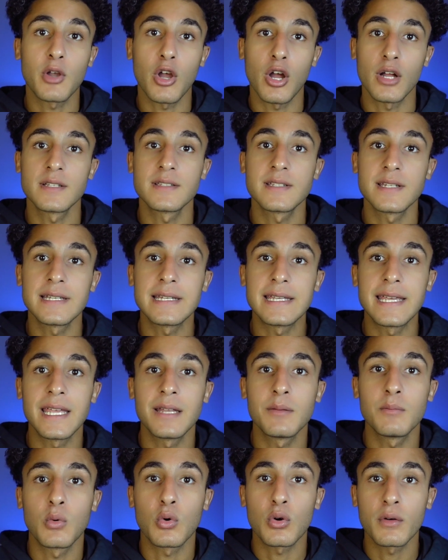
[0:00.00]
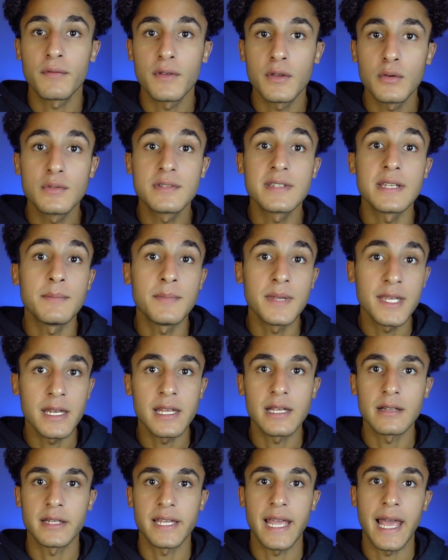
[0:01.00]
content gain more views
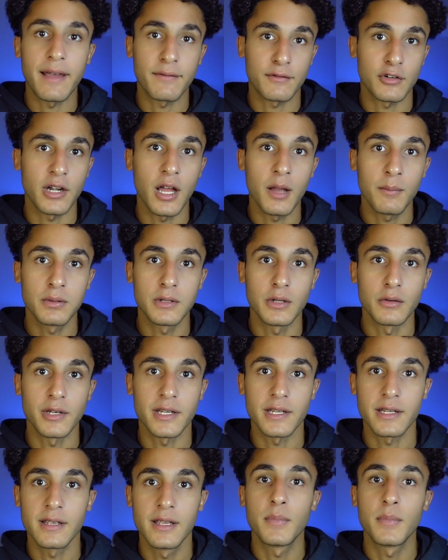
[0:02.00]
immediately after uploading.